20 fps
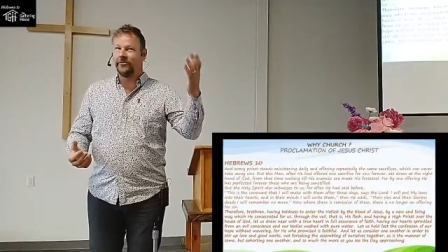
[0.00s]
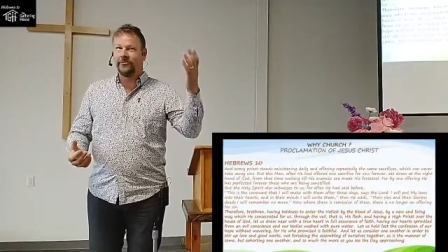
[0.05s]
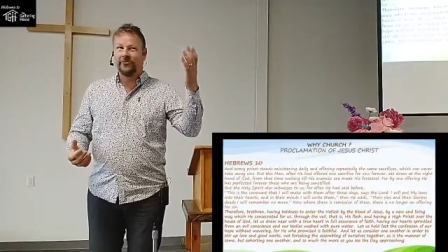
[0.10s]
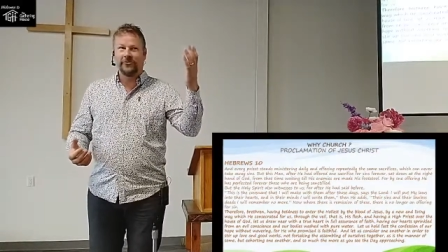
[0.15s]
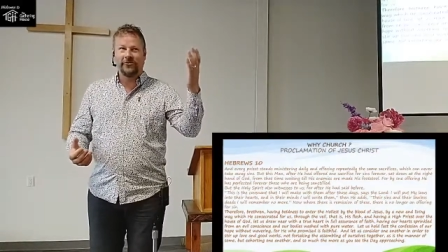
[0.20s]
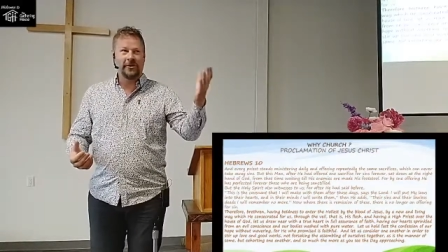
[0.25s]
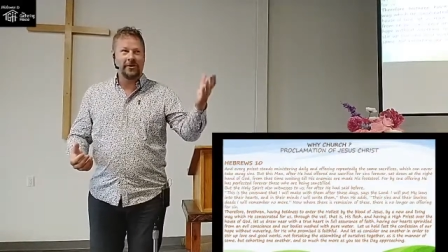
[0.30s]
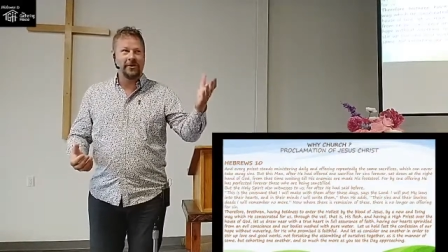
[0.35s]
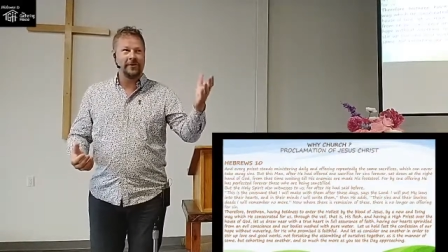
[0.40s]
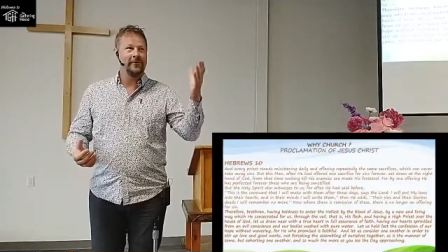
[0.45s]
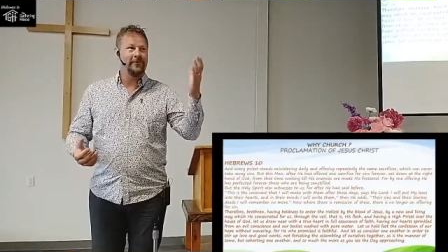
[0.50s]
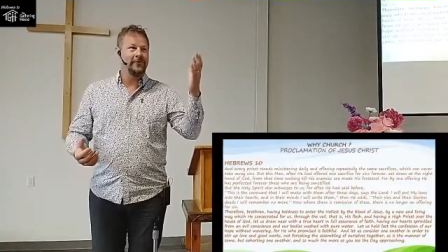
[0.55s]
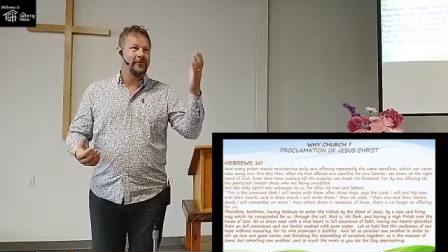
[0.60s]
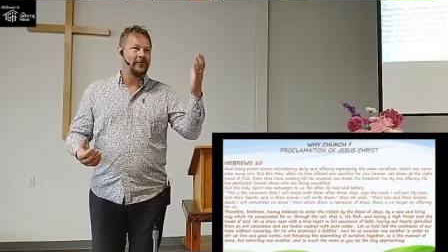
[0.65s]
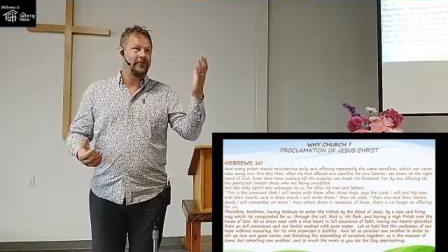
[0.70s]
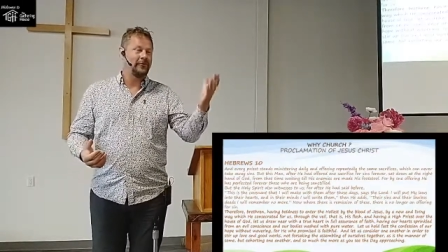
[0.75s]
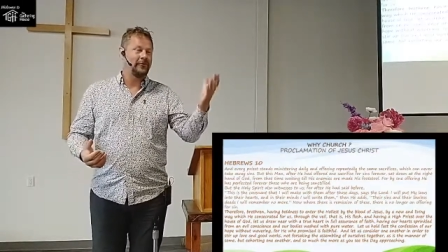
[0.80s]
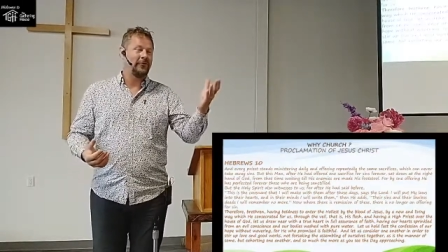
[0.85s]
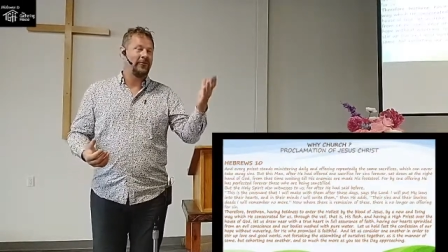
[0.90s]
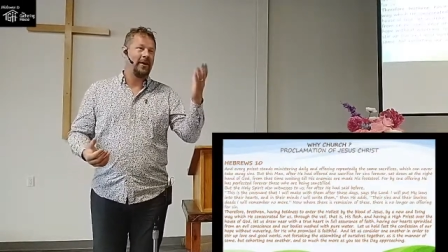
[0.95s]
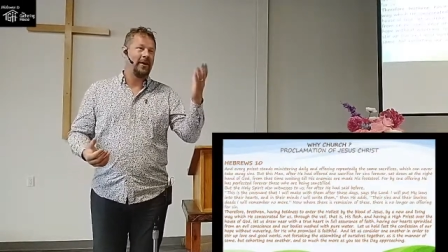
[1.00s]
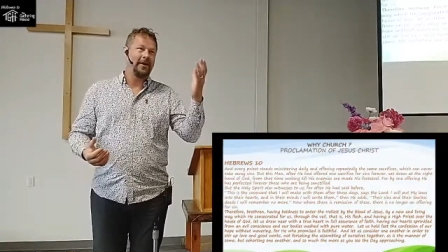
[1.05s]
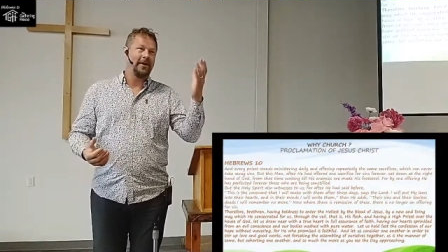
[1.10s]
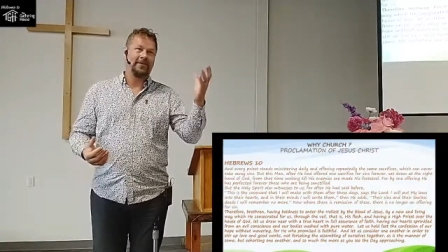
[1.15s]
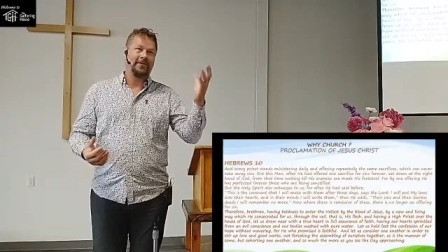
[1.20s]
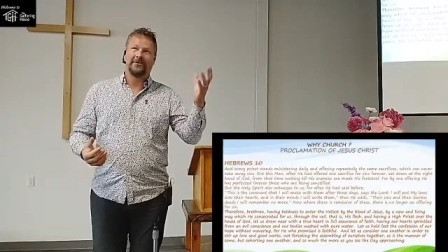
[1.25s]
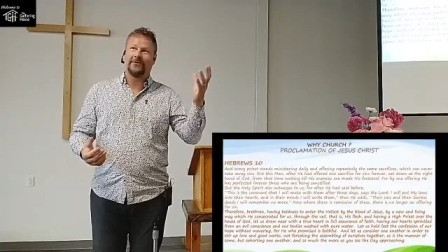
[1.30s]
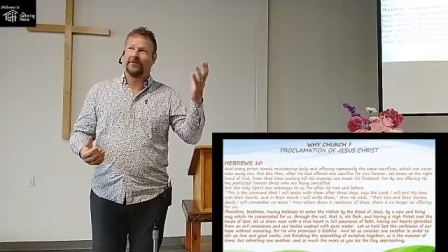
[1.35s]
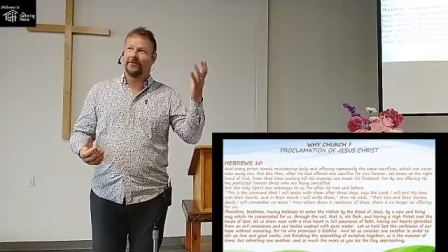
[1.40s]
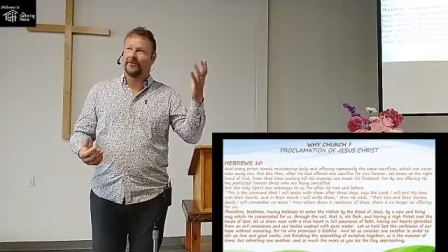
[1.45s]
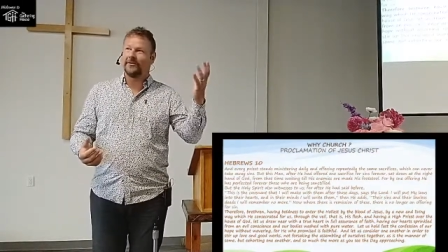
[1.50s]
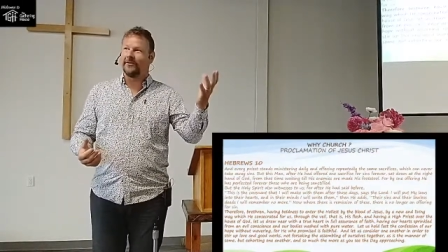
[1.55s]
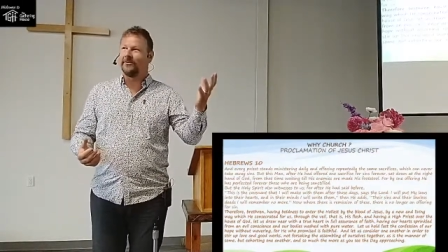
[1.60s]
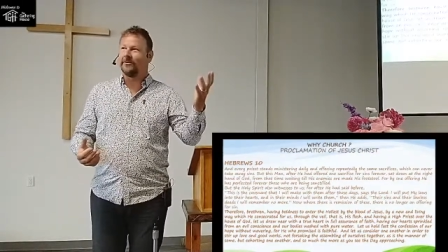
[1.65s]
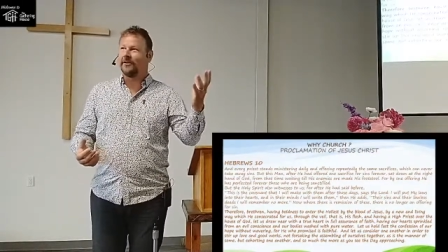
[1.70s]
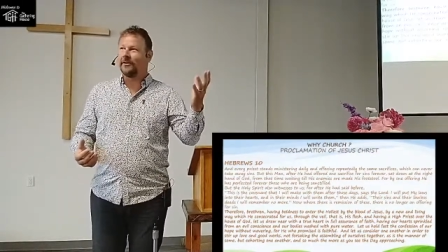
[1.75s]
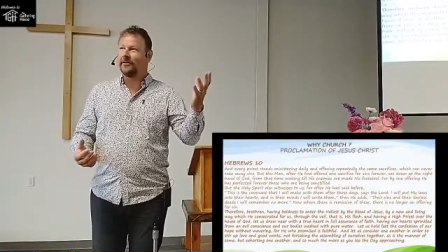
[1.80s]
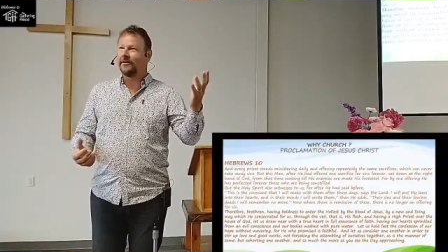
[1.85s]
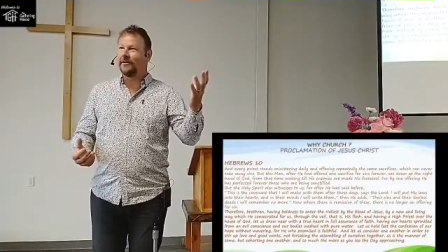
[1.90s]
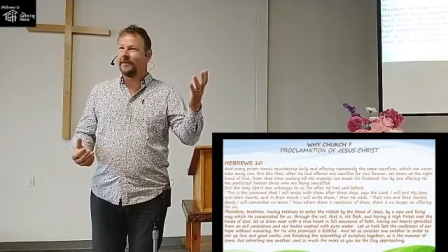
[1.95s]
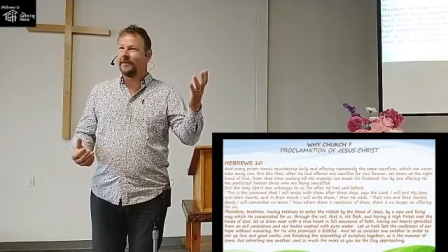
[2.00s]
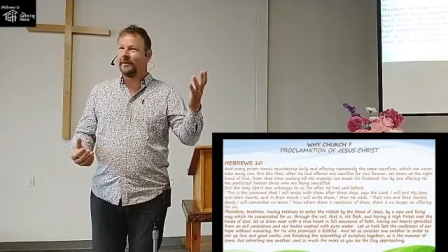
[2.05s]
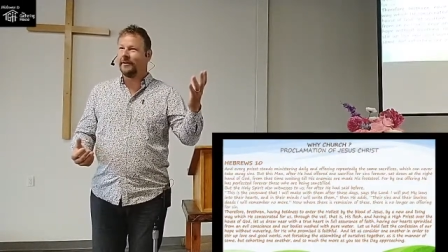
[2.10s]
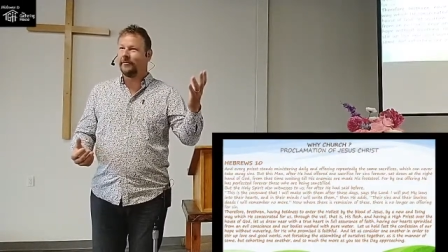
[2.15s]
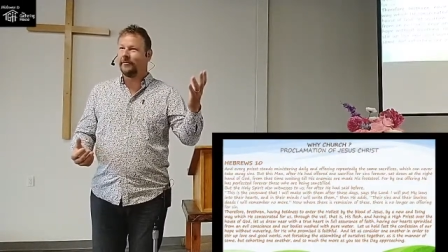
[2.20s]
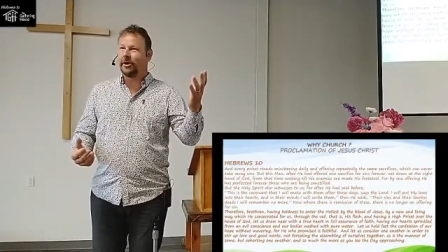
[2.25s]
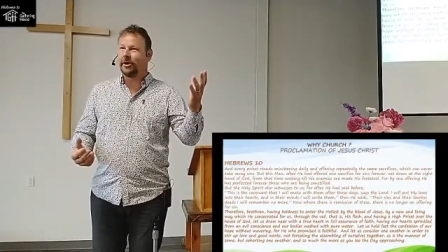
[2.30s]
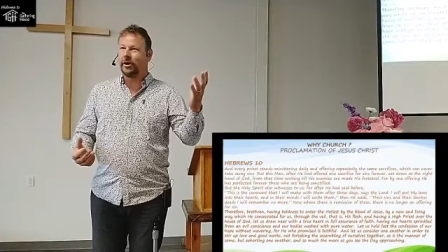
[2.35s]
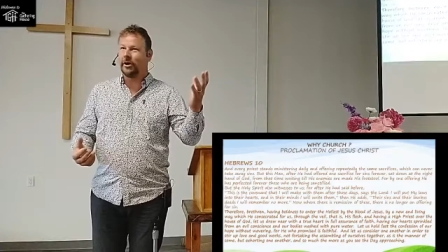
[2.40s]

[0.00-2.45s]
Jesus Christ is the Son of the living